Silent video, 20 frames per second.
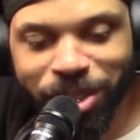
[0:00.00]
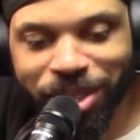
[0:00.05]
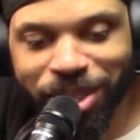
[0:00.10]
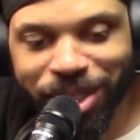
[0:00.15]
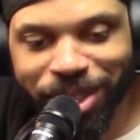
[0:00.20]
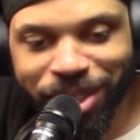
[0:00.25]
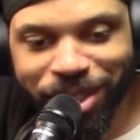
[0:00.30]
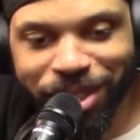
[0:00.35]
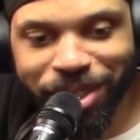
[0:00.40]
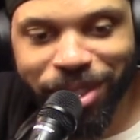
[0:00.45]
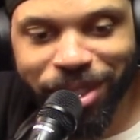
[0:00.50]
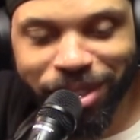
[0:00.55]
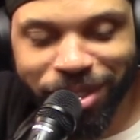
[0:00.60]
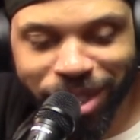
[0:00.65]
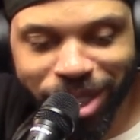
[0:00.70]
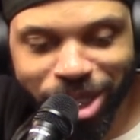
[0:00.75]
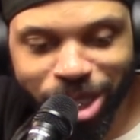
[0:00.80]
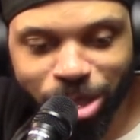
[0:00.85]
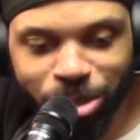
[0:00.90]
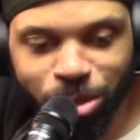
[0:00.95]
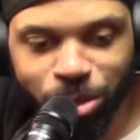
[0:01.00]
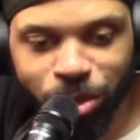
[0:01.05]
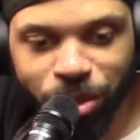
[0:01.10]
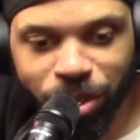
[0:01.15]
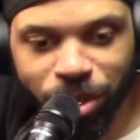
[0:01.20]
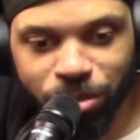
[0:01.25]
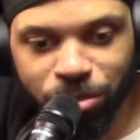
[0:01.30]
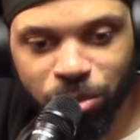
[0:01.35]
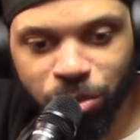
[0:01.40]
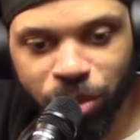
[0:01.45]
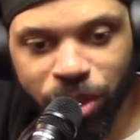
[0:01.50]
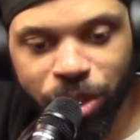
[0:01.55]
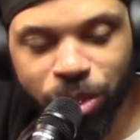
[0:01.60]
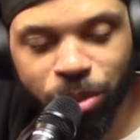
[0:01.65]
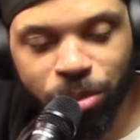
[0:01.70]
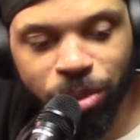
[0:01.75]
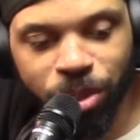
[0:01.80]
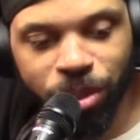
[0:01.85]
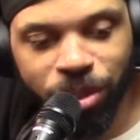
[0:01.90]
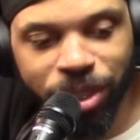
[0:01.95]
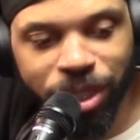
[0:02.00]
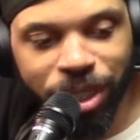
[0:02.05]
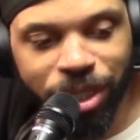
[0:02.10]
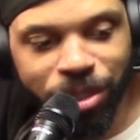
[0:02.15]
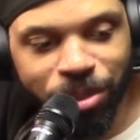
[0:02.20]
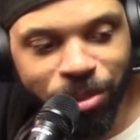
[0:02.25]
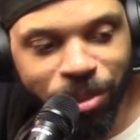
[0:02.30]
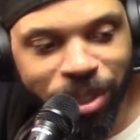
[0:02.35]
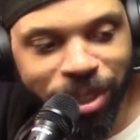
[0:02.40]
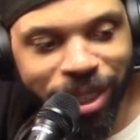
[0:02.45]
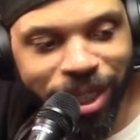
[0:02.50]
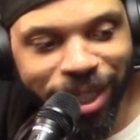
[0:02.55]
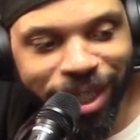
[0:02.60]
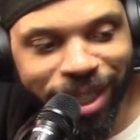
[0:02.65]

and then she did say something to her, "Them sweet tooth gonna kill you one day."